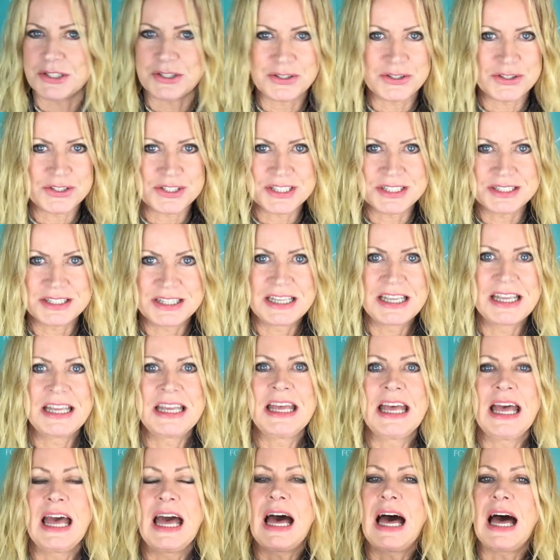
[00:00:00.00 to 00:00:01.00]
good.
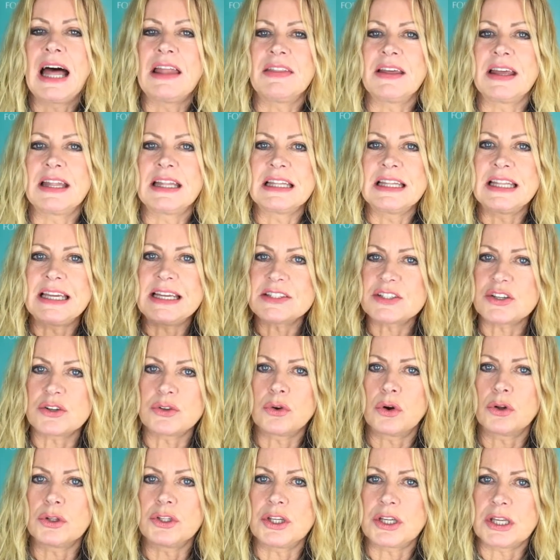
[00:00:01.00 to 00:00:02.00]
And then later
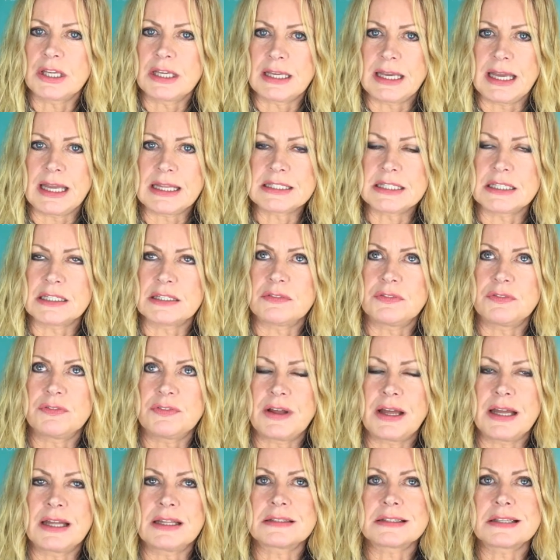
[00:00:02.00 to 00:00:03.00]
on you can get it. In
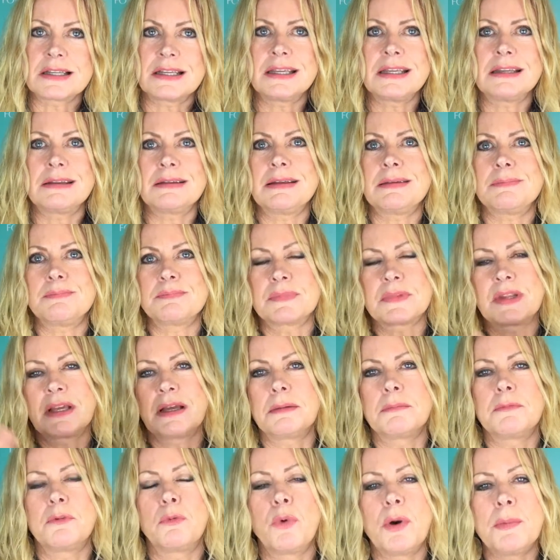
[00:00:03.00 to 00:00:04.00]
fact,
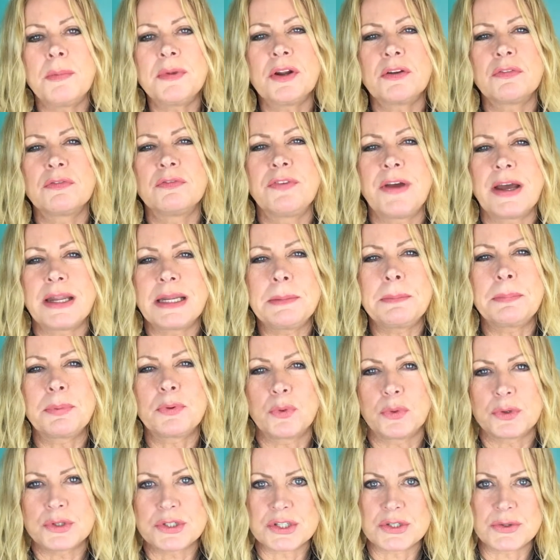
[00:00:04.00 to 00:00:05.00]
women are very
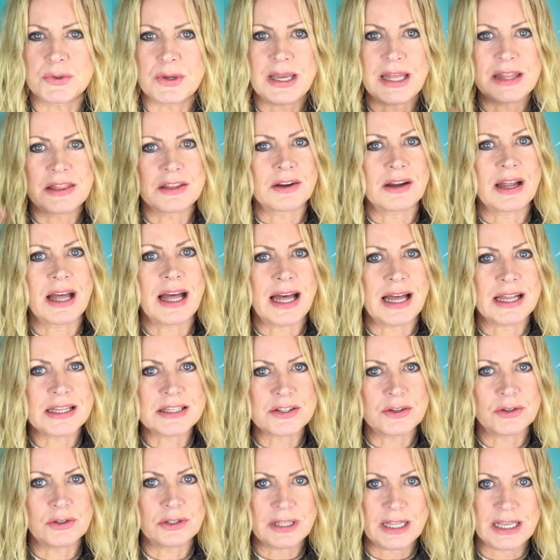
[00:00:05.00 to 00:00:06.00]
prone to it in their
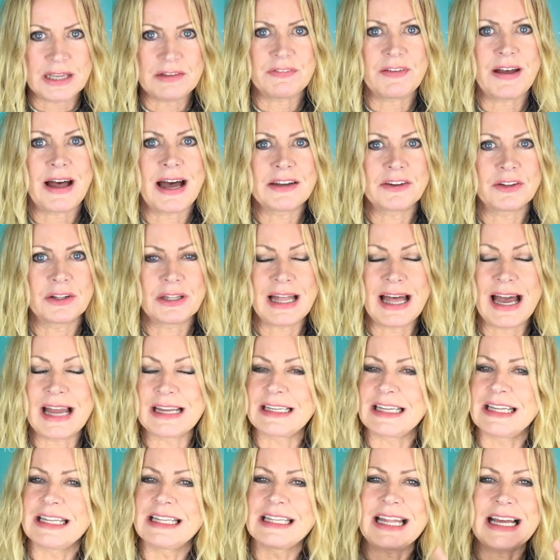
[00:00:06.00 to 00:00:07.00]
adult life, adult acne,
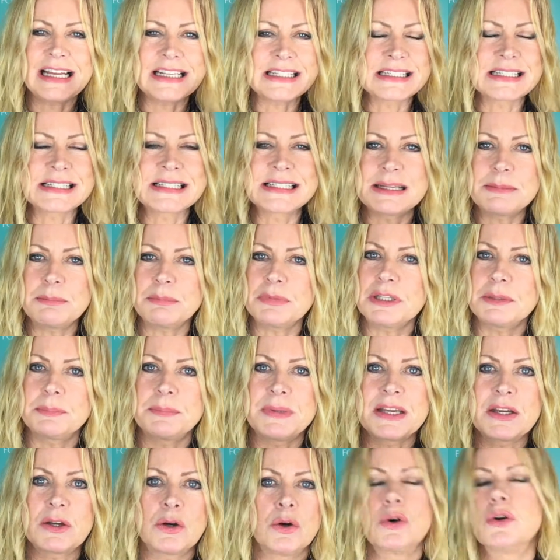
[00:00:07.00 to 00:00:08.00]
and that's simply
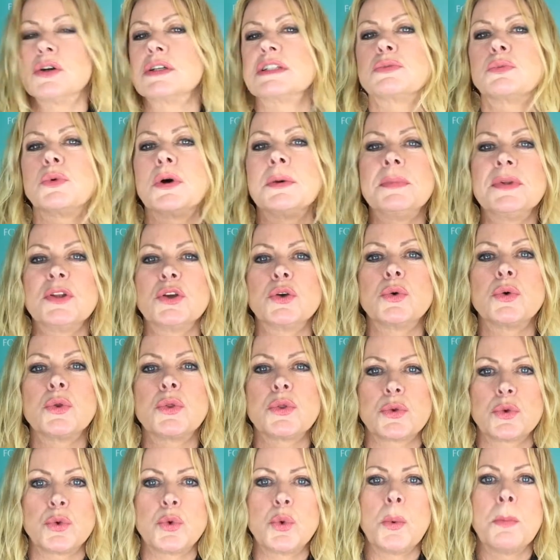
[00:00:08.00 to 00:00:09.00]
because women go
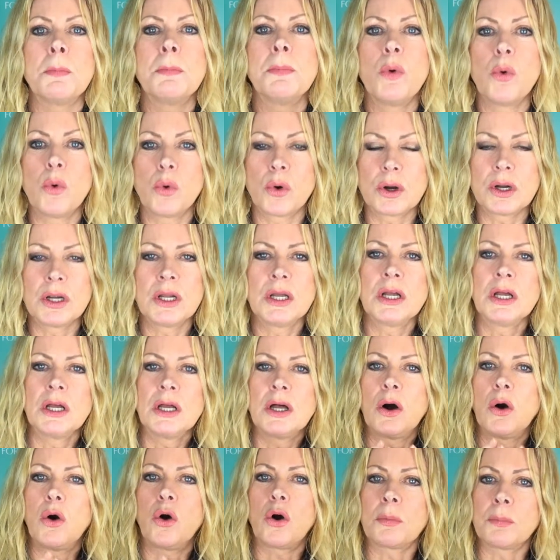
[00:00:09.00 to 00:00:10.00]
through more
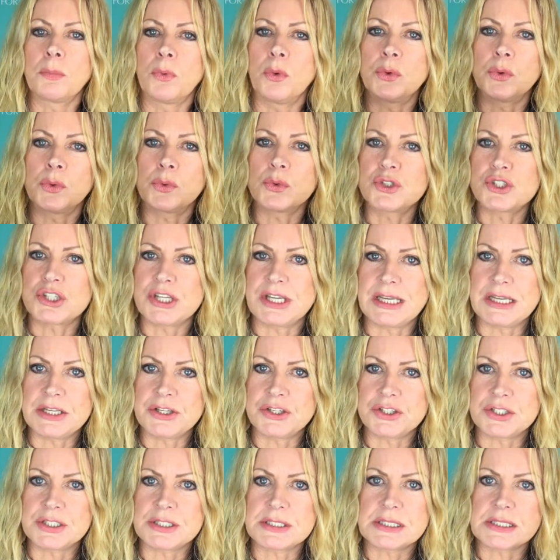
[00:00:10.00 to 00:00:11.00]
hormonal
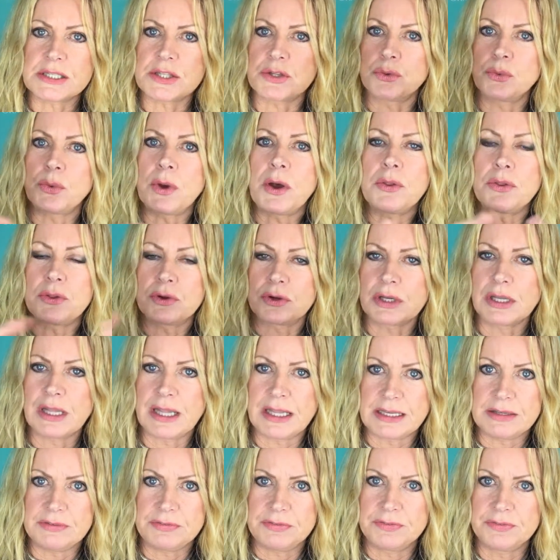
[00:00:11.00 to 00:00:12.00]
changes throughout their
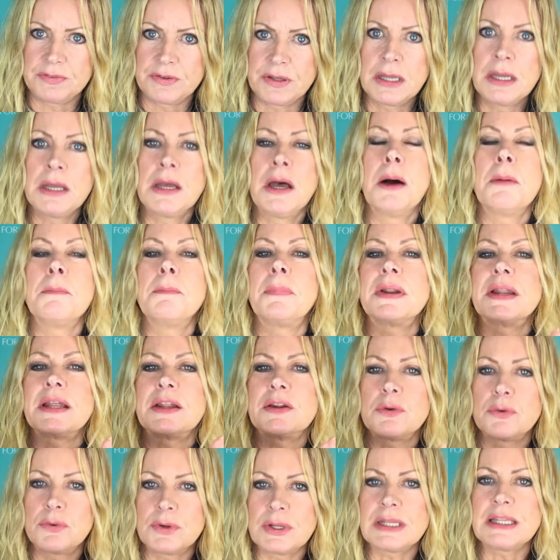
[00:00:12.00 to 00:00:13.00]
life, but it
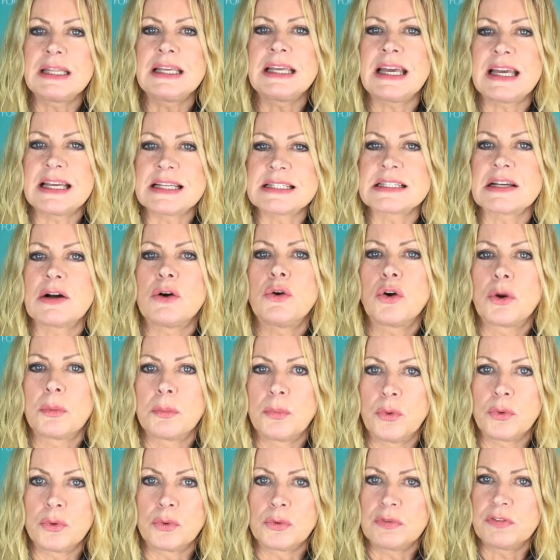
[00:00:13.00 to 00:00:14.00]
really is a
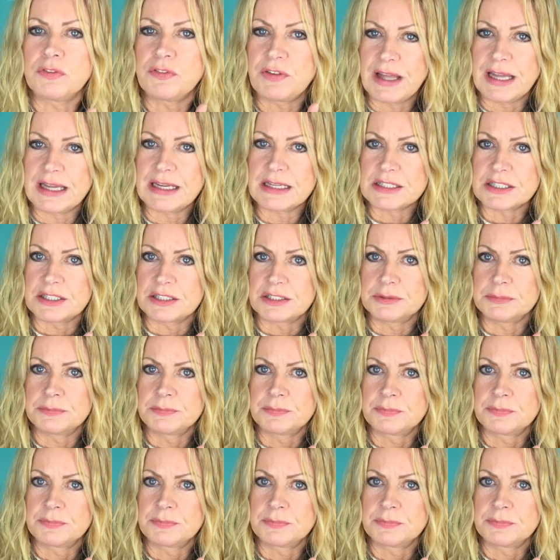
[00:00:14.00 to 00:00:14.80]
hormonal factor.